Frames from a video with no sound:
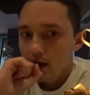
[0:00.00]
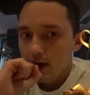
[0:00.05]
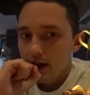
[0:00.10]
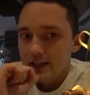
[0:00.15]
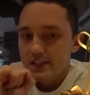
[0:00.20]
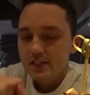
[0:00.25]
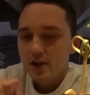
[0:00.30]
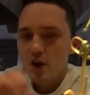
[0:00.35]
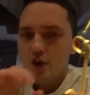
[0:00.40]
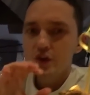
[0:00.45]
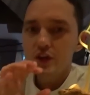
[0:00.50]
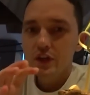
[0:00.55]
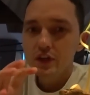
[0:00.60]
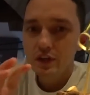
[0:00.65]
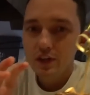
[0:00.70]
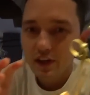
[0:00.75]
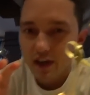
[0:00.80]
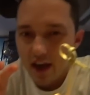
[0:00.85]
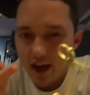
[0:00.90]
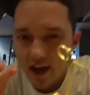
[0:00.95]
it's
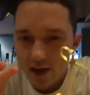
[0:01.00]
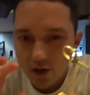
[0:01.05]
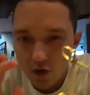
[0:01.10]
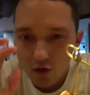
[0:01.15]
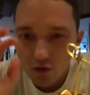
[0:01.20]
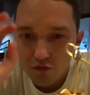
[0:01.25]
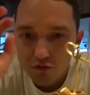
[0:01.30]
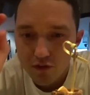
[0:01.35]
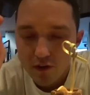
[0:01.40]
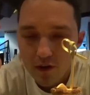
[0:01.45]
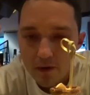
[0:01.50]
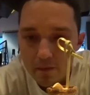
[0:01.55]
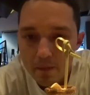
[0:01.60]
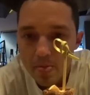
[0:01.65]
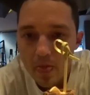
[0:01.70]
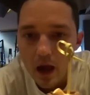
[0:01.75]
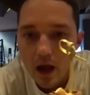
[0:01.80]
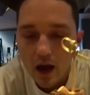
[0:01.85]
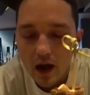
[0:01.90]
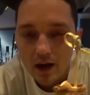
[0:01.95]
cocktail kind of
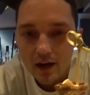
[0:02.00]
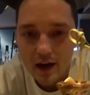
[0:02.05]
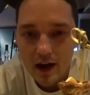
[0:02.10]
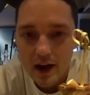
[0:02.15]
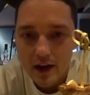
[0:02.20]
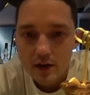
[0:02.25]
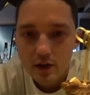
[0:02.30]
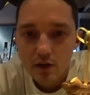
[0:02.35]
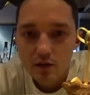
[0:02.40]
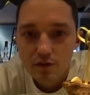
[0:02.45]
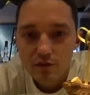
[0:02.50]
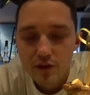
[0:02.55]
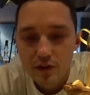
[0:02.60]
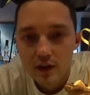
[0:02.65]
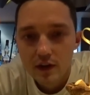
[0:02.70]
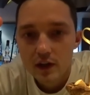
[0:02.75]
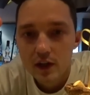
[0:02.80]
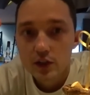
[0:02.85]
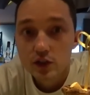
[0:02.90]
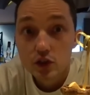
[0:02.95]
uh, kind of
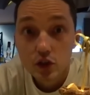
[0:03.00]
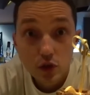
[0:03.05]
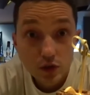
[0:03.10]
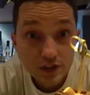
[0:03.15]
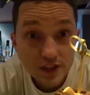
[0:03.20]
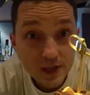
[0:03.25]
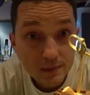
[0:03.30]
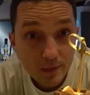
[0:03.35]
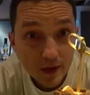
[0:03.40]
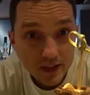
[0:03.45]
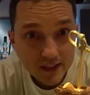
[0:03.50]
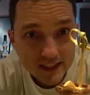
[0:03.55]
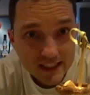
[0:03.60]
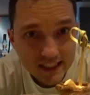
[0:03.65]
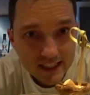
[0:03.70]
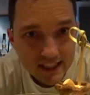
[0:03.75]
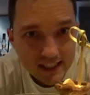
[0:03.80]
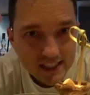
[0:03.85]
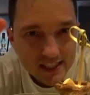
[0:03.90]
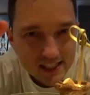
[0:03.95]
dirty
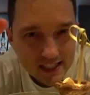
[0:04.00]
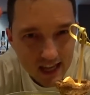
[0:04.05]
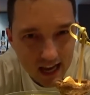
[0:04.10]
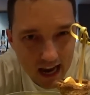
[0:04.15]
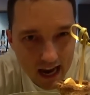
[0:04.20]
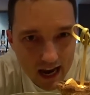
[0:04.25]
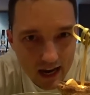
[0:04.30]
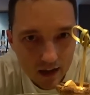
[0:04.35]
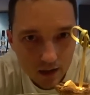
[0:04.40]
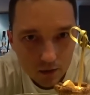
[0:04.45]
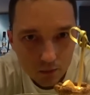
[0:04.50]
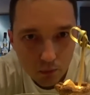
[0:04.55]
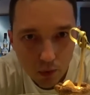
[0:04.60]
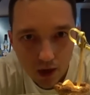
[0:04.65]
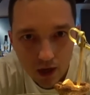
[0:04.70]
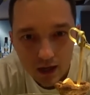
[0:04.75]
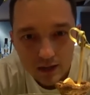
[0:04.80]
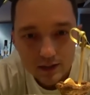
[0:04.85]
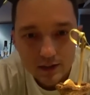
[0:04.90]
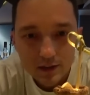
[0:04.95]
martini style
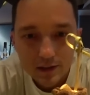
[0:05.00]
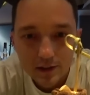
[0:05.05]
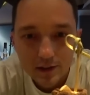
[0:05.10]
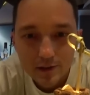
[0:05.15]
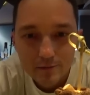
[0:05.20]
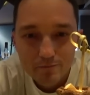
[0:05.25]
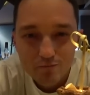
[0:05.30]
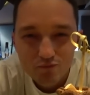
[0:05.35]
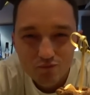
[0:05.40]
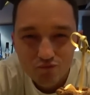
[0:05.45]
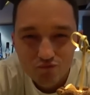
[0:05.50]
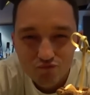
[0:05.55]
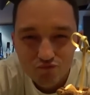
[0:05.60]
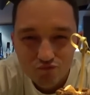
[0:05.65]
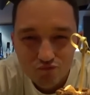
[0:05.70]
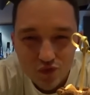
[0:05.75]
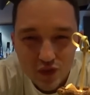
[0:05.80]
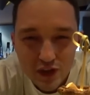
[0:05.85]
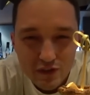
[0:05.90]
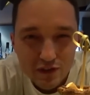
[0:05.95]
but um,
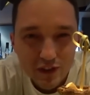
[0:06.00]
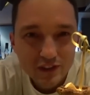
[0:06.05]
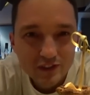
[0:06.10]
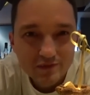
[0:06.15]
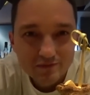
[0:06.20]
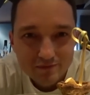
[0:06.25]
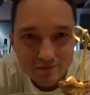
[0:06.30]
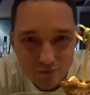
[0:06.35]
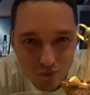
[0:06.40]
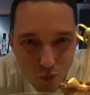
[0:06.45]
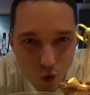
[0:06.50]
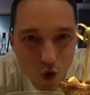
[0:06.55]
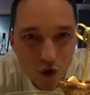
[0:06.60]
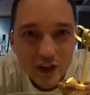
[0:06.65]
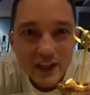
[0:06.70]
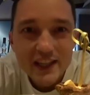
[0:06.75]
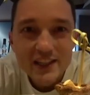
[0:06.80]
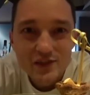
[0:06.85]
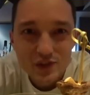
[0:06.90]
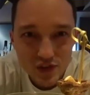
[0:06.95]
even more
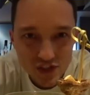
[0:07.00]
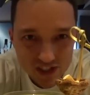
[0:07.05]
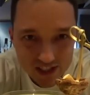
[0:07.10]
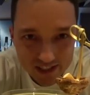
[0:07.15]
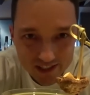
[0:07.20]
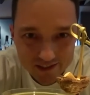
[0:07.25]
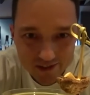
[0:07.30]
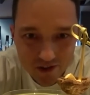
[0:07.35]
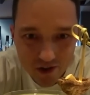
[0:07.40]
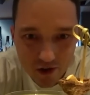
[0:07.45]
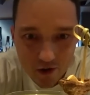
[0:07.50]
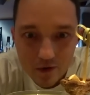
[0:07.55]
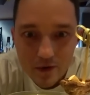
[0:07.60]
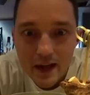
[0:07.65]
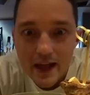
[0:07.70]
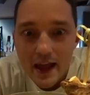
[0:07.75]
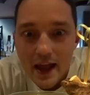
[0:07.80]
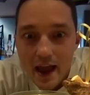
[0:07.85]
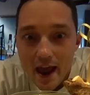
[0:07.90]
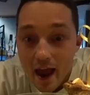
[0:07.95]
interesting you know
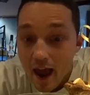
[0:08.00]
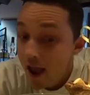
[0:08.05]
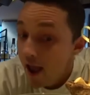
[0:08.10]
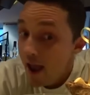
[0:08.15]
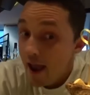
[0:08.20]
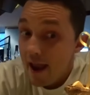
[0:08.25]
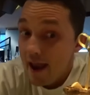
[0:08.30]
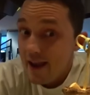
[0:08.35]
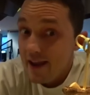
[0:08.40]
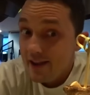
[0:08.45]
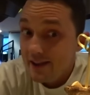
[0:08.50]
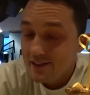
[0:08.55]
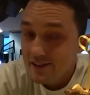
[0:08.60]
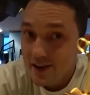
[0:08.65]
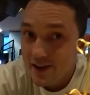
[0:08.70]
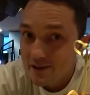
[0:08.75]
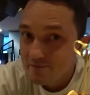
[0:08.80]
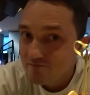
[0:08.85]
and